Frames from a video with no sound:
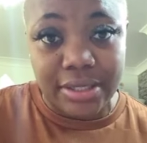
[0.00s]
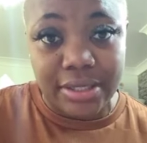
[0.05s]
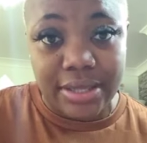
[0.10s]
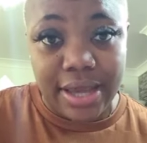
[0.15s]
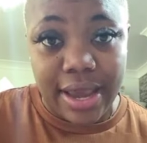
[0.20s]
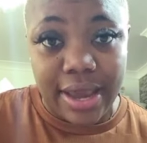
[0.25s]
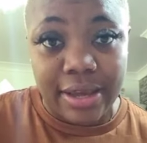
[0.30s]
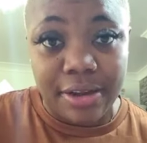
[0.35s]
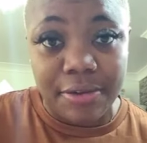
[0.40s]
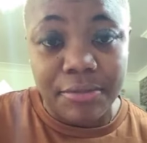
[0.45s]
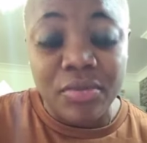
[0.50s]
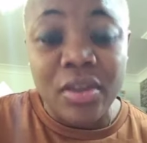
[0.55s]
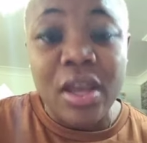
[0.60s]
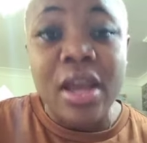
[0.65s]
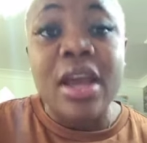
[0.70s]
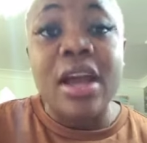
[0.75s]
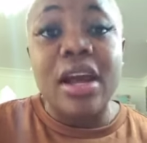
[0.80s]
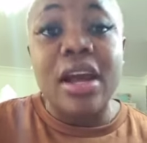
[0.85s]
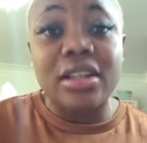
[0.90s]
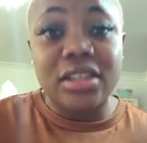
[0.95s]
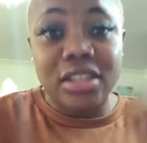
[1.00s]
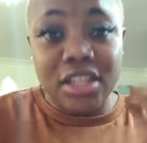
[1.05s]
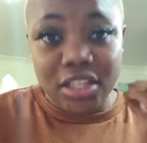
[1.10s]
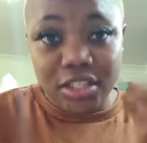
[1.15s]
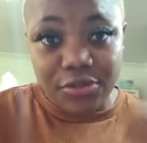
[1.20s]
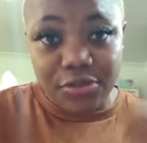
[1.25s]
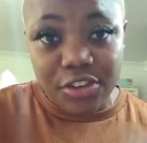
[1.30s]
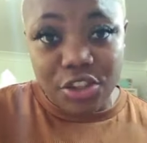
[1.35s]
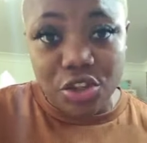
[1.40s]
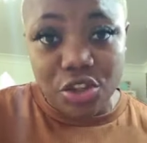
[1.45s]
today.
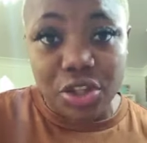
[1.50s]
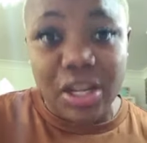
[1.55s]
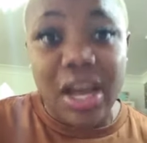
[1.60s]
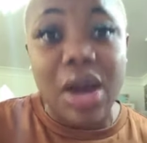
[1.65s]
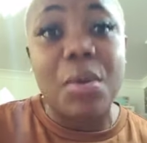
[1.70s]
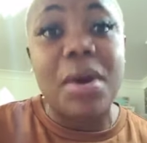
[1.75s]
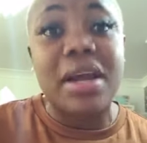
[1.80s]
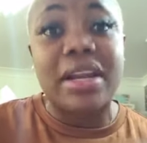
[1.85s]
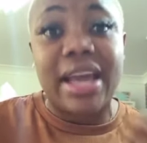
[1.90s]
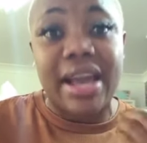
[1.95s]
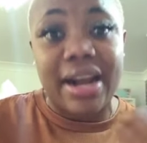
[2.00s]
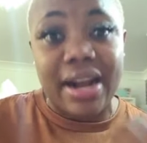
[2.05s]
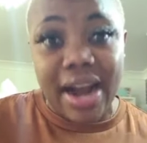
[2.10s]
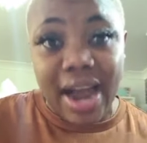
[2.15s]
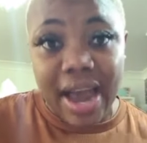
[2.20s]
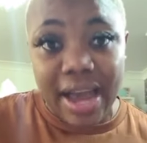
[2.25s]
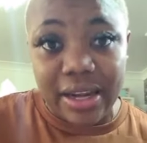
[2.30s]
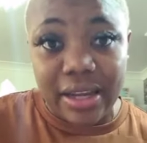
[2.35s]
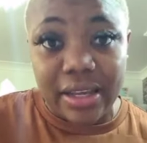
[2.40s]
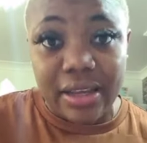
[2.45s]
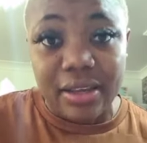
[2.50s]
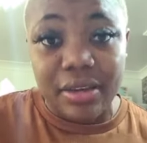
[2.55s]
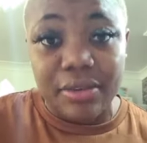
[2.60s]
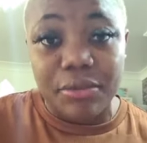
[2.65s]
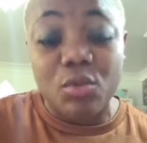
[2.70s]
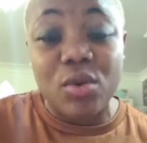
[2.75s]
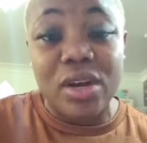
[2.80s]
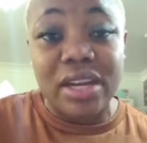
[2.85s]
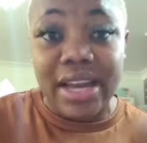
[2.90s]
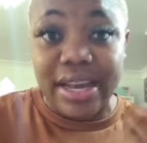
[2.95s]
This video now, when I carry,
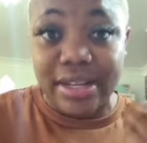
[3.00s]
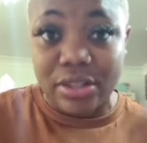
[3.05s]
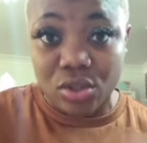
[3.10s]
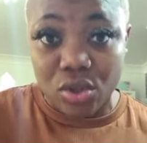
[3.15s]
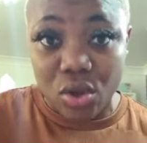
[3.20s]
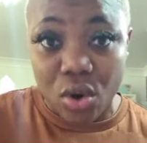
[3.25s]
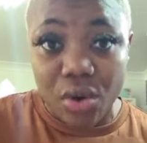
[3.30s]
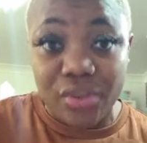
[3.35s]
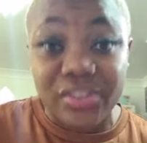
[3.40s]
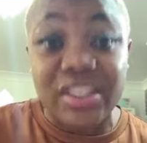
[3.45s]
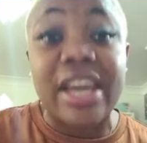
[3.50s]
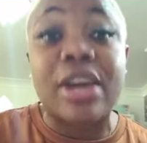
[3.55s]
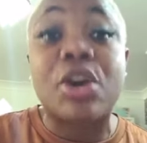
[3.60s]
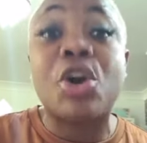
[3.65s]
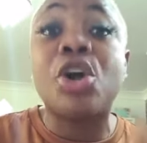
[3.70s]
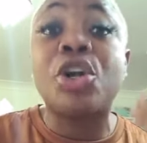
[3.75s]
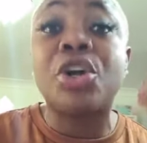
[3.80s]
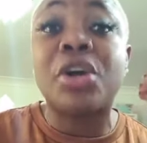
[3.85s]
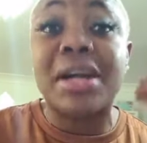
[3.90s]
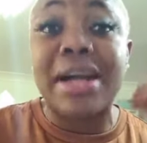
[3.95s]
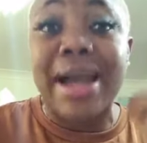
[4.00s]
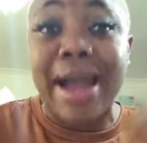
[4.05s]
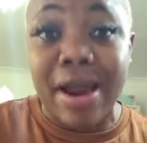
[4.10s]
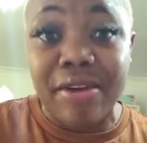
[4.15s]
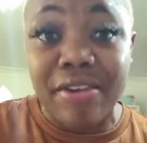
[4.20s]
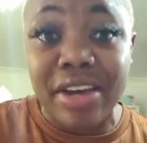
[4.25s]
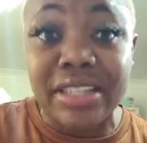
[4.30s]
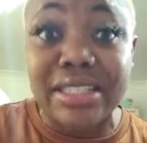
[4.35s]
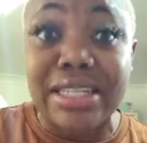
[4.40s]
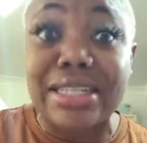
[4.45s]
when I talk, they're gonna
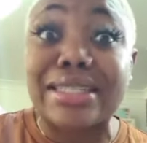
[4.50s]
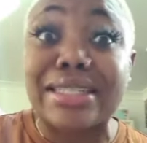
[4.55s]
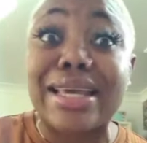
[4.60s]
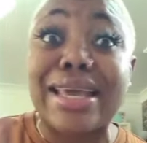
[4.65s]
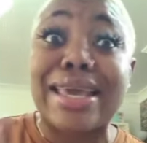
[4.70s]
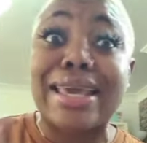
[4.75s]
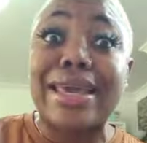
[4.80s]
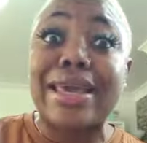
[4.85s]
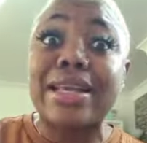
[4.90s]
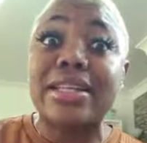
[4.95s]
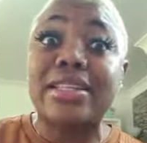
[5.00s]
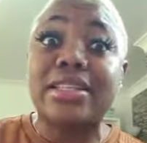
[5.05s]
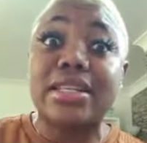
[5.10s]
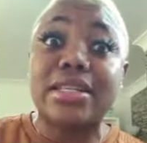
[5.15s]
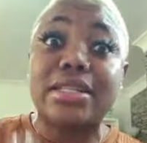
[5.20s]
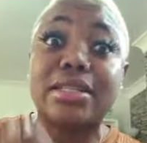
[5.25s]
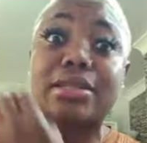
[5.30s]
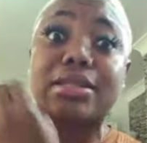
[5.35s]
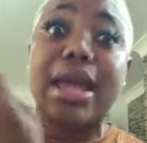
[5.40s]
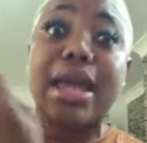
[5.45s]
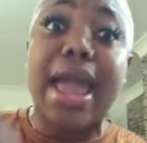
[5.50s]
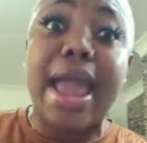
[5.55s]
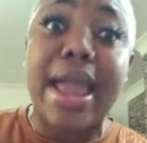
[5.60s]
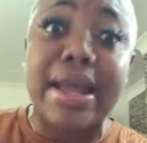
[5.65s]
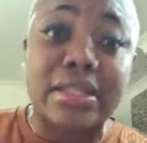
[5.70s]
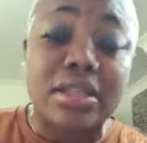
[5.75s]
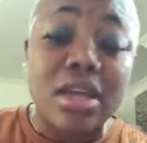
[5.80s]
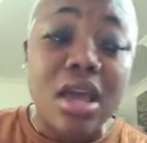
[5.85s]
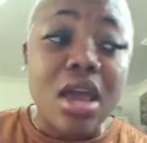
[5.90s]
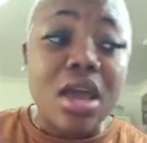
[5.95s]
carry it and say, "Easy
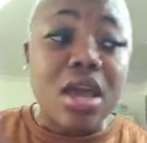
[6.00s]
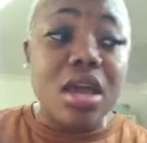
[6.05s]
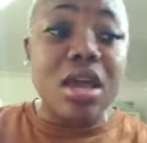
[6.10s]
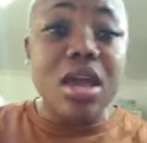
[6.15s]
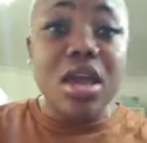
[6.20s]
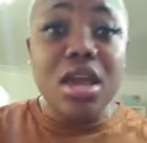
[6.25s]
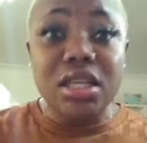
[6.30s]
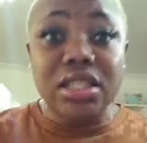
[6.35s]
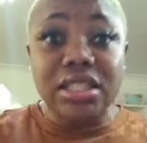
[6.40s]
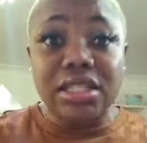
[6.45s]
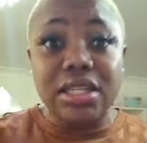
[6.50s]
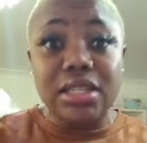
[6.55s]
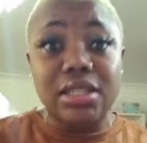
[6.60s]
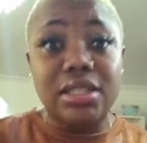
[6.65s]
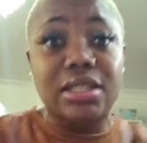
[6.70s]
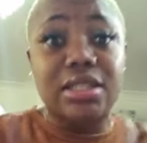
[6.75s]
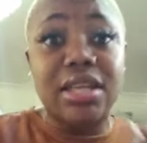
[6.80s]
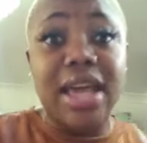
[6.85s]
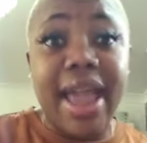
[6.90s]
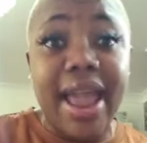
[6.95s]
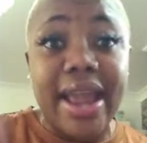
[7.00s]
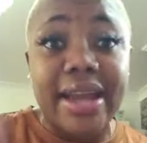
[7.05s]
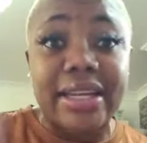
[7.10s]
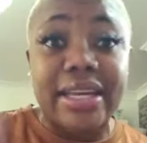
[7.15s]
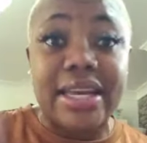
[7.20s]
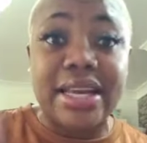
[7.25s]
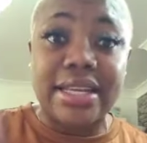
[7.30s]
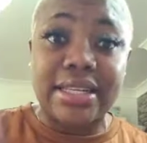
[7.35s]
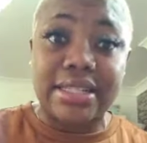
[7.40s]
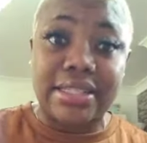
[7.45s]
said, easy
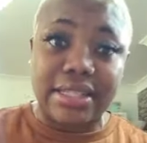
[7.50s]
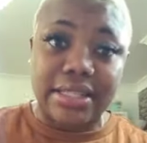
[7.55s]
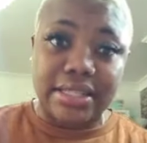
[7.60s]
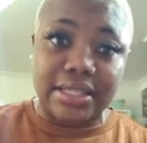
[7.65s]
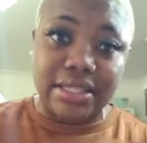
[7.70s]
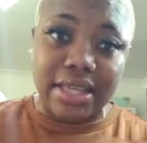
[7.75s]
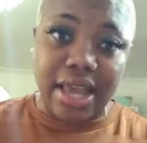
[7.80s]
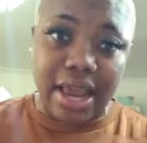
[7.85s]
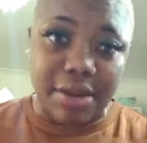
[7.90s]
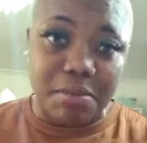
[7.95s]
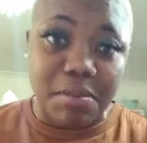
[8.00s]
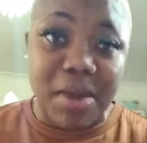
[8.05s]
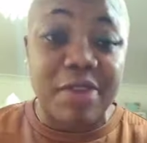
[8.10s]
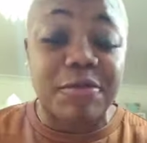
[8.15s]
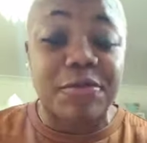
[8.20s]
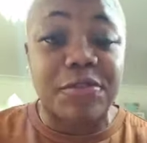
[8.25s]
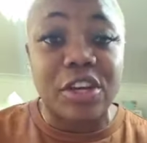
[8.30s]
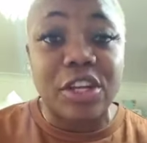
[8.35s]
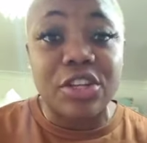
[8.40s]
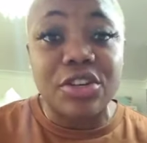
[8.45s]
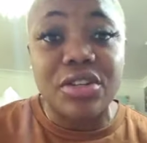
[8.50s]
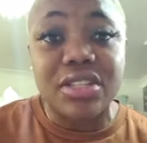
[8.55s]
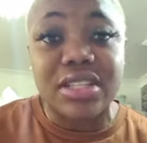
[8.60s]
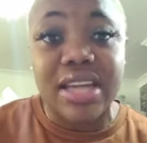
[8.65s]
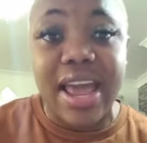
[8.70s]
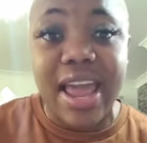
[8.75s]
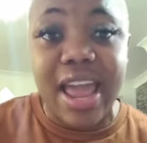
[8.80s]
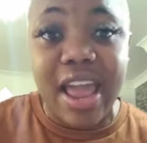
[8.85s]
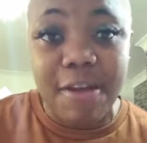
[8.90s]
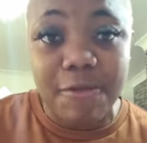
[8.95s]
said, easy said." My videos
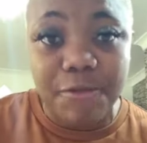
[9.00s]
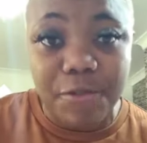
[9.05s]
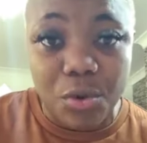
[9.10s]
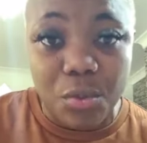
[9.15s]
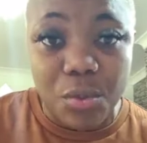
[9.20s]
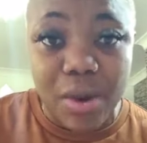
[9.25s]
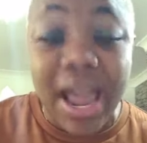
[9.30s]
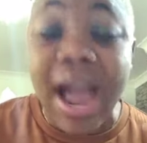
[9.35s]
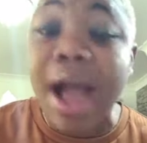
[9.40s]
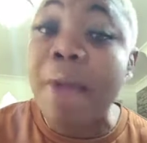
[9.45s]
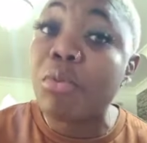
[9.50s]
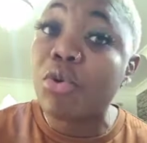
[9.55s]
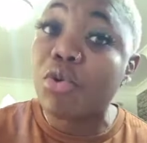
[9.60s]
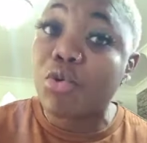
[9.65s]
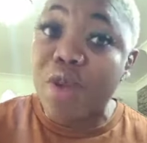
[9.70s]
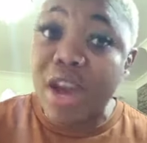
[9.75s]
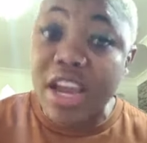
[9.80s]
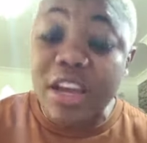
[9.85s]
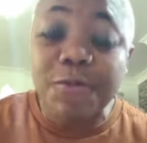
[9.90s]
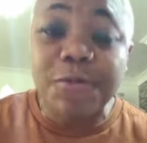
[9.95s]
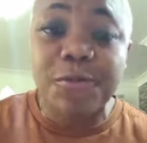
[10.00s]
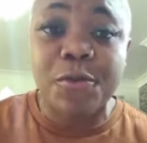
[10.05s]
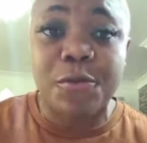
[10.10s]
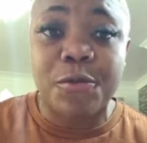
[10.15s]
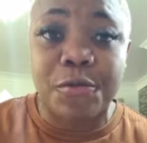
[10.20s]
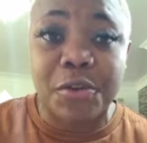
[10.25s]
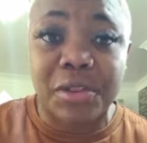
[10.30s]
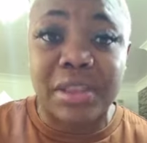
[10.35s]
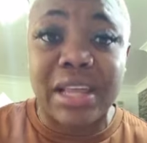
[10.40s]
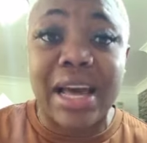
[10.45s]
are everywhere. I'm grateful
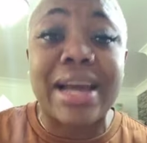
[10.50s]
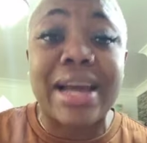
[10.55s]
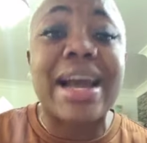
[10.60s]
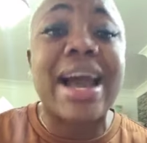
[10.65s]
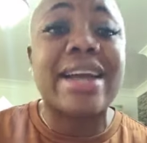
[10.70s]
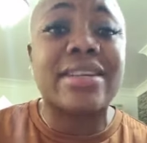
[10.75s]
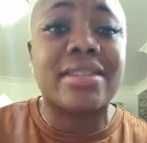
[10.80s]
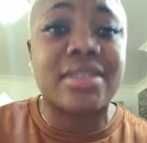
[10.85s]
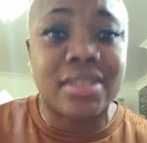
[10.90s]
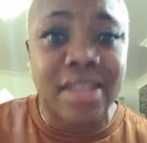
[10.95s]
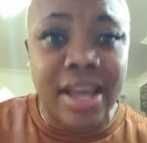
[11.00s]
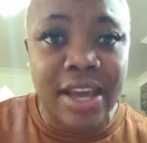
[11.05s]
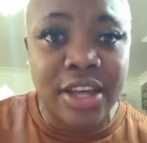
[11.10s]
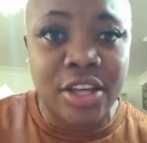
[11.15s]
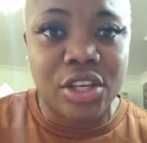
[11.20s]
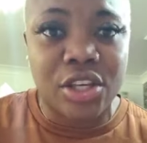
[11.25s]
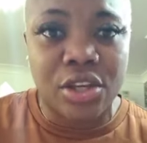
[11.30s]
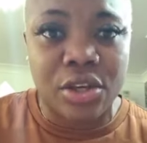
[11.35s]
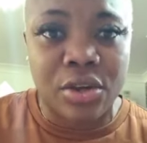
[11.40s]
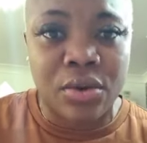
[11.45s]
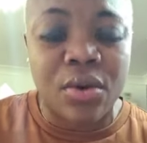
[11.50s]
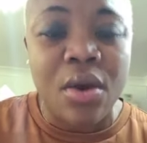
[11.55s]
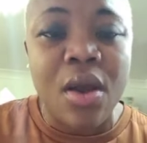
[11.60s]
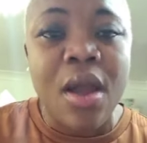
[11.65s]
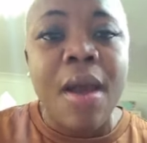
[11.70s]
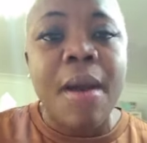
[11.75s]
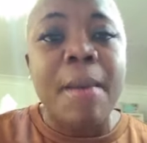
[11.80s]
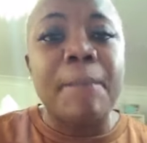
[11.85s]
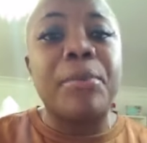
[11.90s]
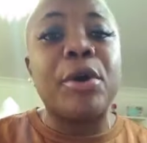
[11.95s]
for that, guys. Thank you.
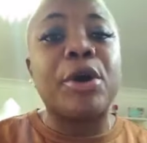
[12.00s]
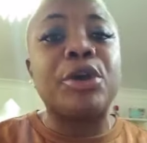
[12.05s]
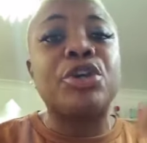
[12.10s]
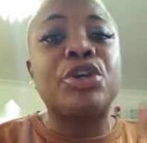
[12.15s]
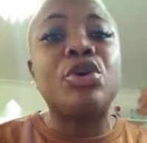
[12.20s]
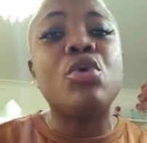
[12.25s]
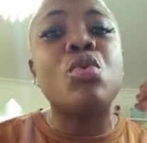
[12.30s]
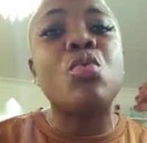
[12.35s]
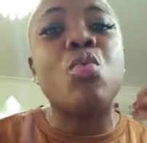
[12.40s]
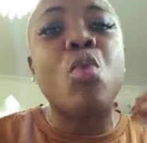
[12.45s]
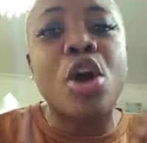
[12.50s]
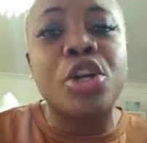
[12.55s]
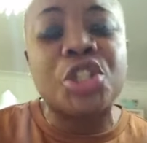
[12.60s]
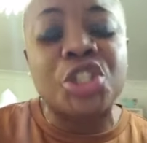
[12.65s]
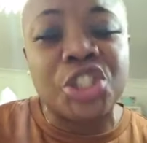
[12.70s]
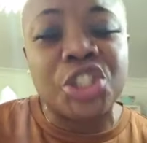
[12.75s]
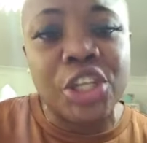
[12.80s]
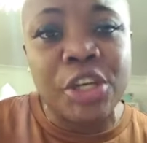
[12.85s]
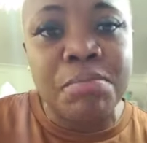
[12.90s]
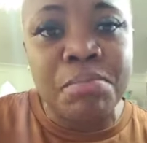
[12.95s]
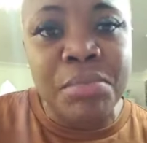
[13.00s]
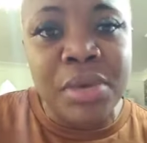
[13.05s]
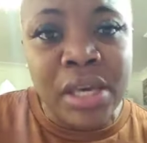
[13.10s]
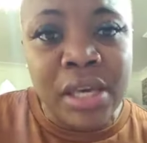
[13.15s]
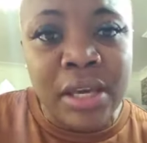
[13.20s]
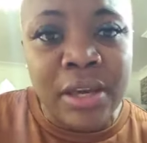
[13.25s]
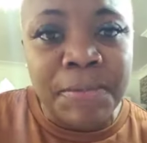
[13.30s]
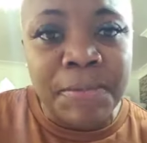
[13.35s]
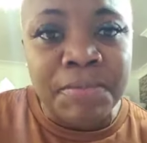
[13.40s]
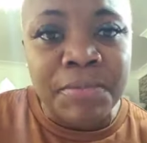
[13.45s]
But you watching
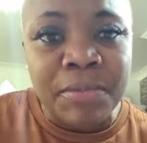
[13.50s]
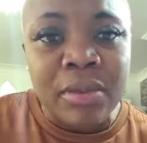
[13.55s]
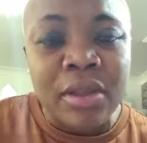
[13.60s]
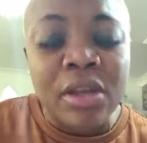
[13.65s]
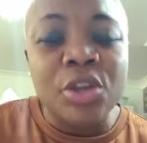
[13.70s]
me,